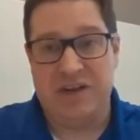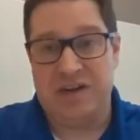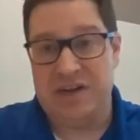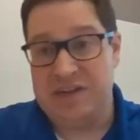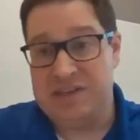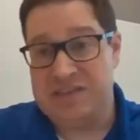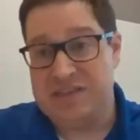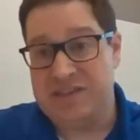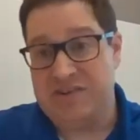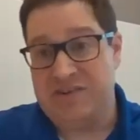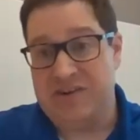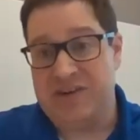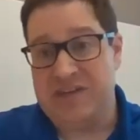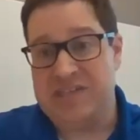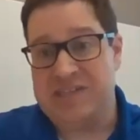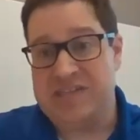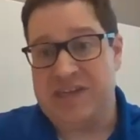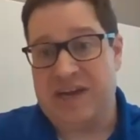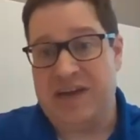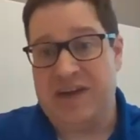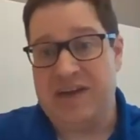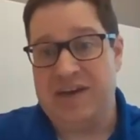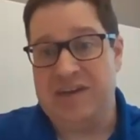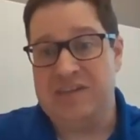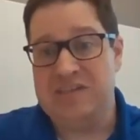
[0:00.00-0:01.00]
not necessarily in
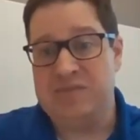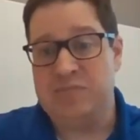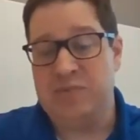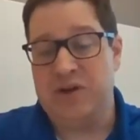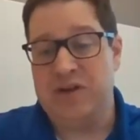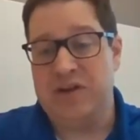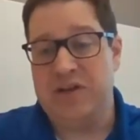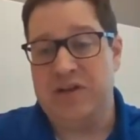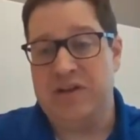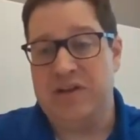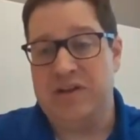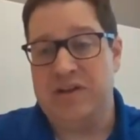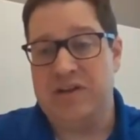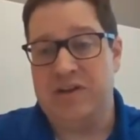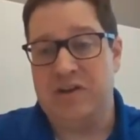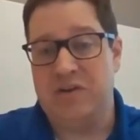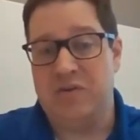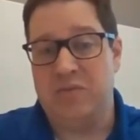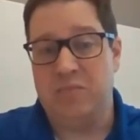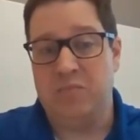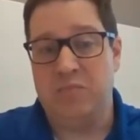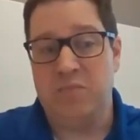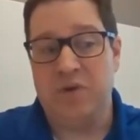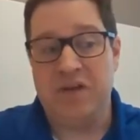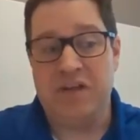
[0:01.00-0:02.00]
size, but in
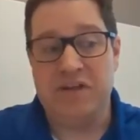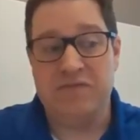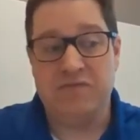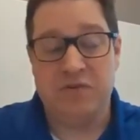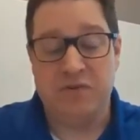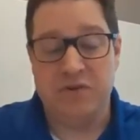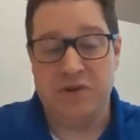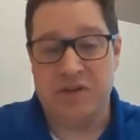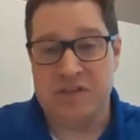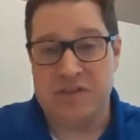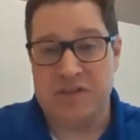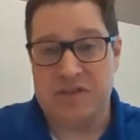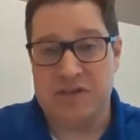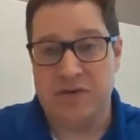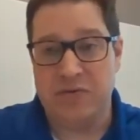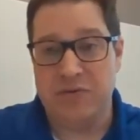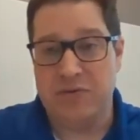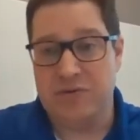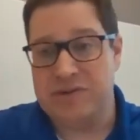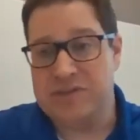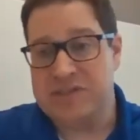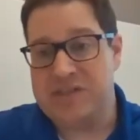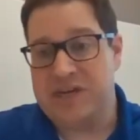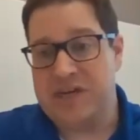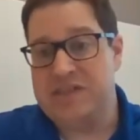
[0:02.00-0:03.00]
meaningfulness to your
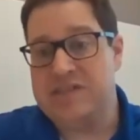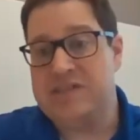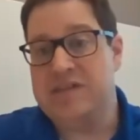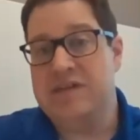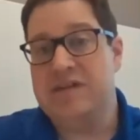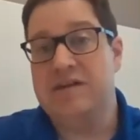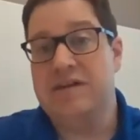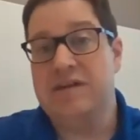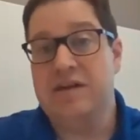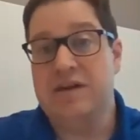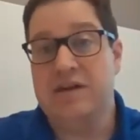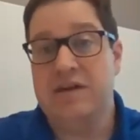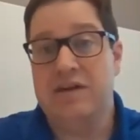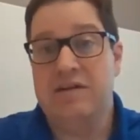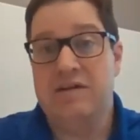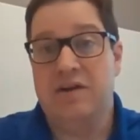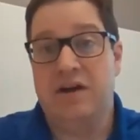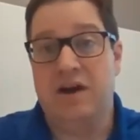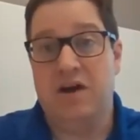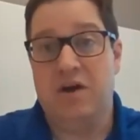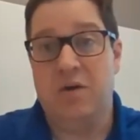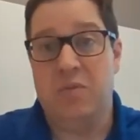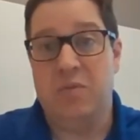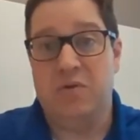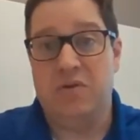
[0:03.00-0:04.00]
organization,
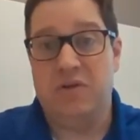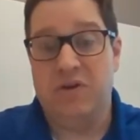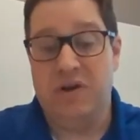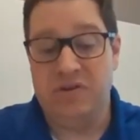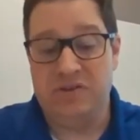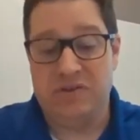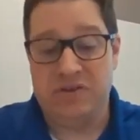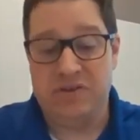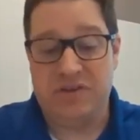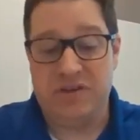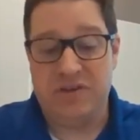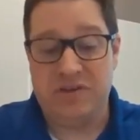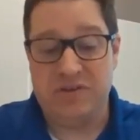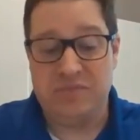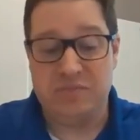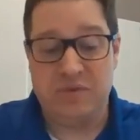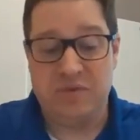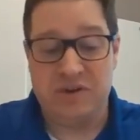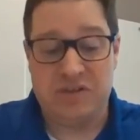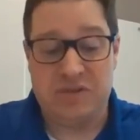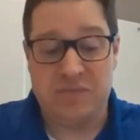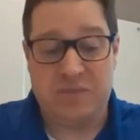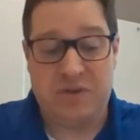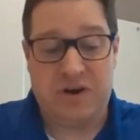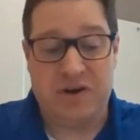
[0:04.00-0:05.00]
closer to you as
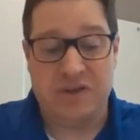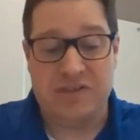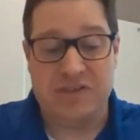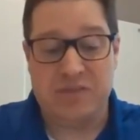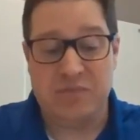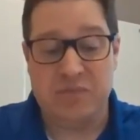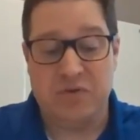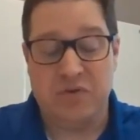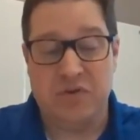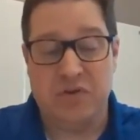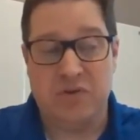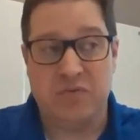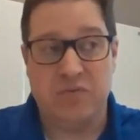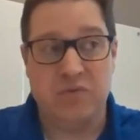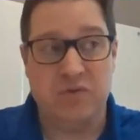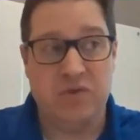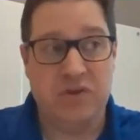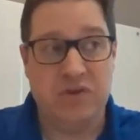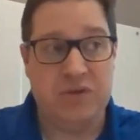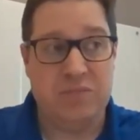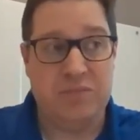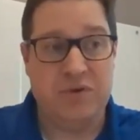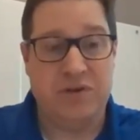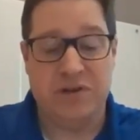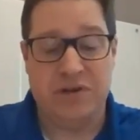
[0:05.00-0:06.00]
much as possible, and
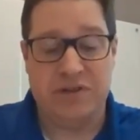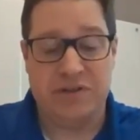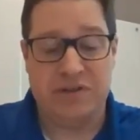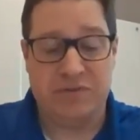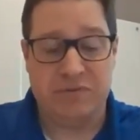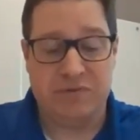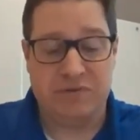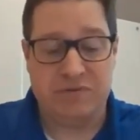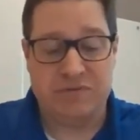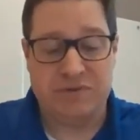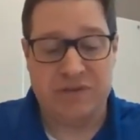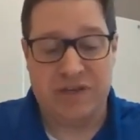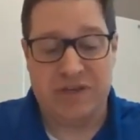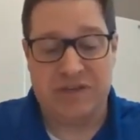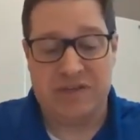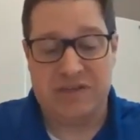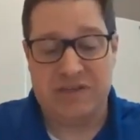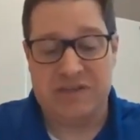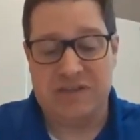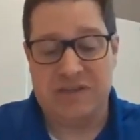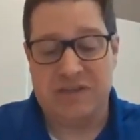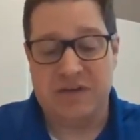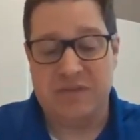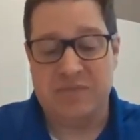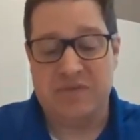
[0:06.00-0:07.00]
really build up those
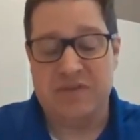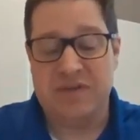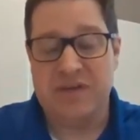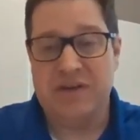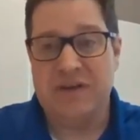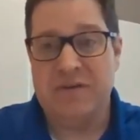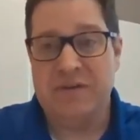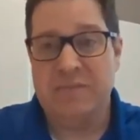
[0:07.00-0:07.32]
relationships.